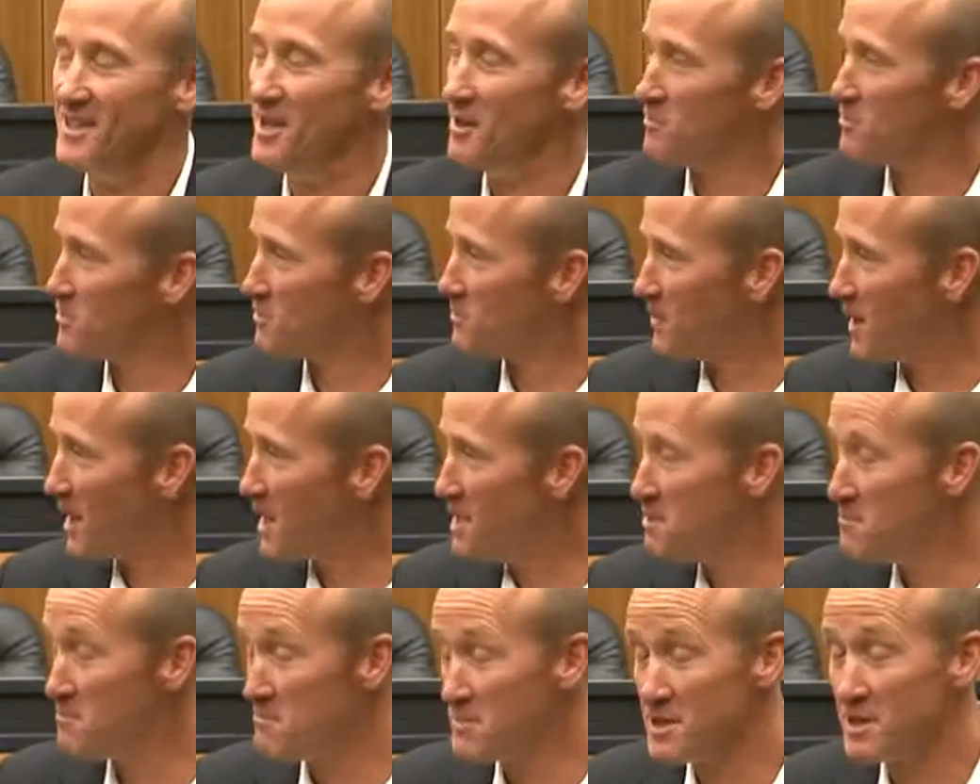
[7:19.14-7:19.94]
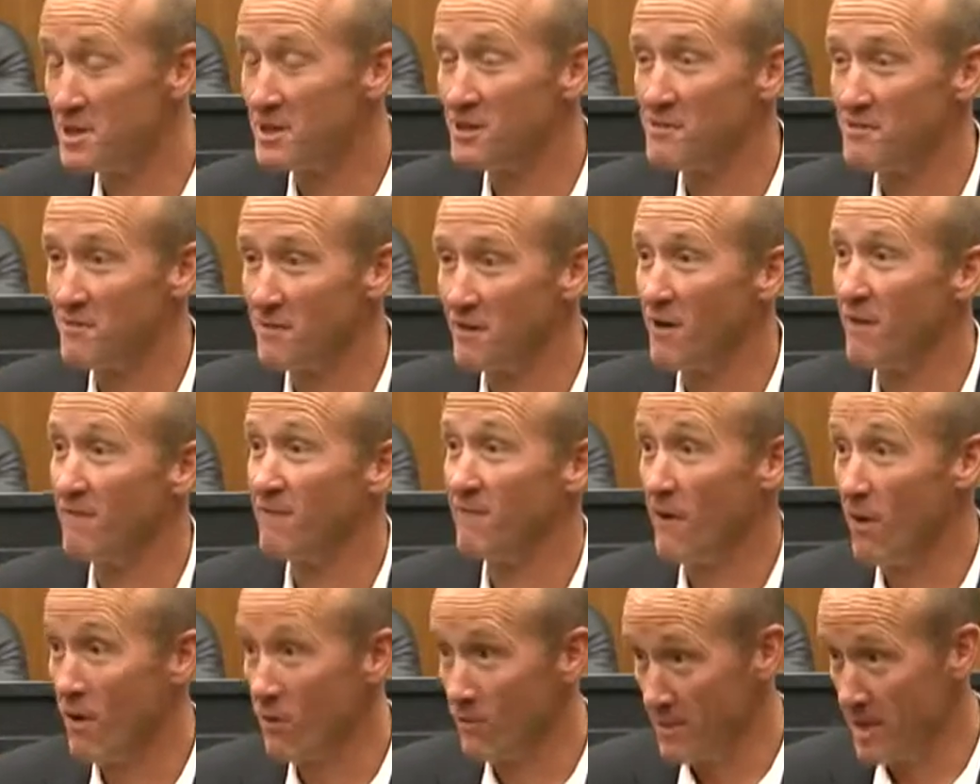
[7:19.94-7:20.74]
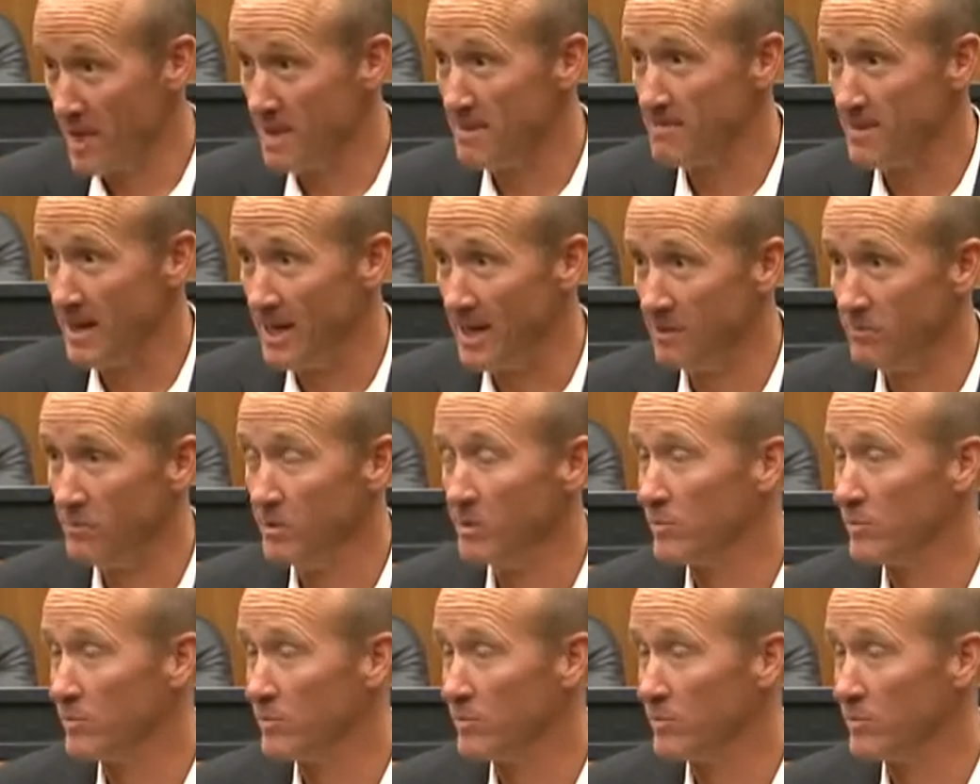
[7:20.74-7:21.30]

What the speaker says: Yeah, we're right in the middle of our fall campaign.